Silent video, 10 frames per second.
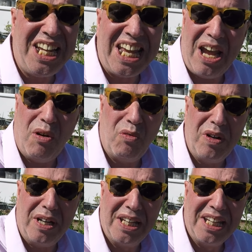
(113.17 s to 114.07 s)

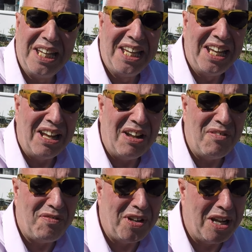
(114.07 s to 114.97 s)
count
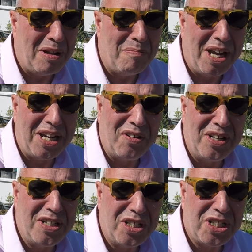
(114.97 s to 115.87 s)
of
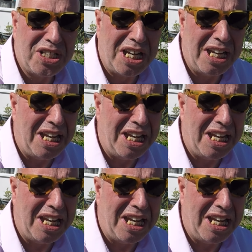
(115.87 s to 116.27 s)
migrants,